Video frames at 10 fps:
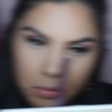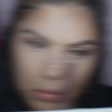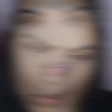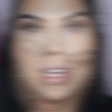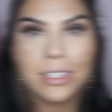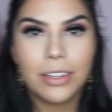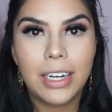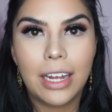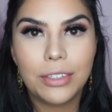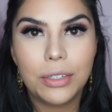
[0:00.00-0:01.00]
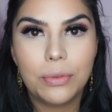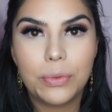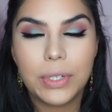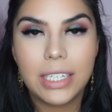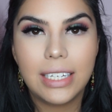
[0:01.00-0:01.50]
Alright, so now to
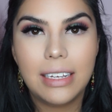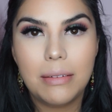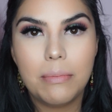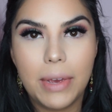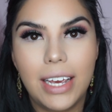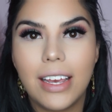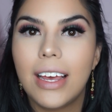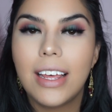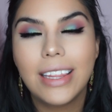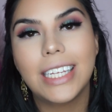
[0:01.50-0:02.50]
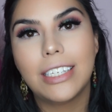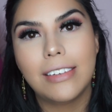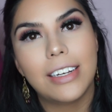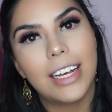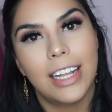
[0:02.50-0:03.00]
really make this
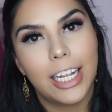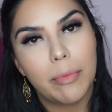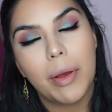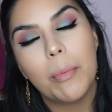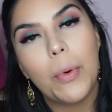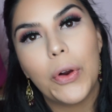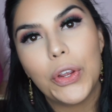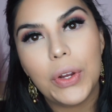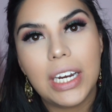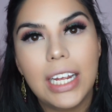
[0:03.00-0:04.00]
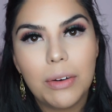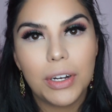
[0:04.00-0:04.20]
look a little bit more unique,